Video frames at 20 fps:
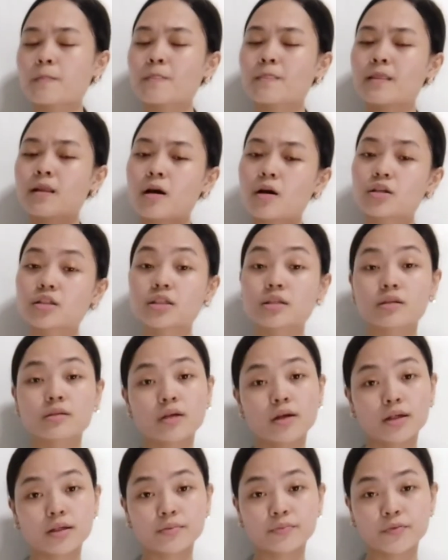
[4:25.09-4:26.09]
causing
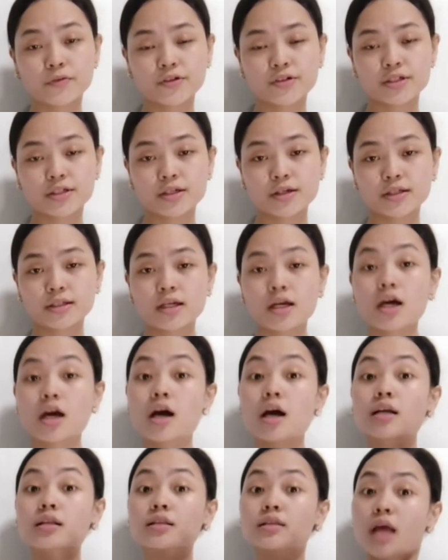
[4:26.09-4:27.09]
a reversal
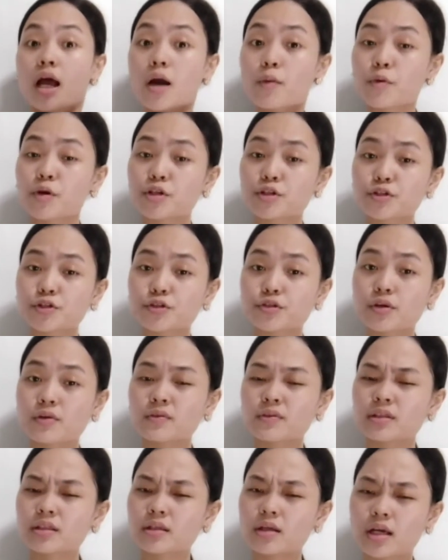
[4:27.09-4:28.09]
in the direction of
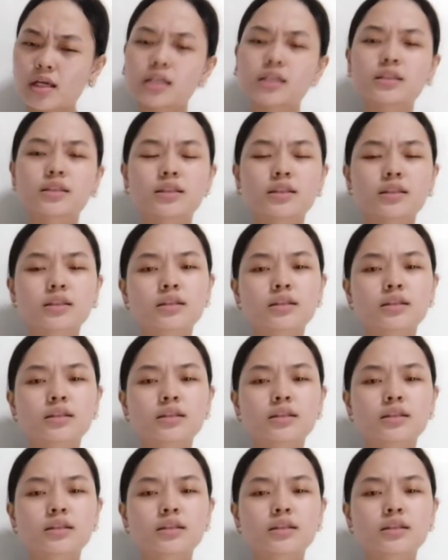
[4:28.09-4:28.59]
its tilt.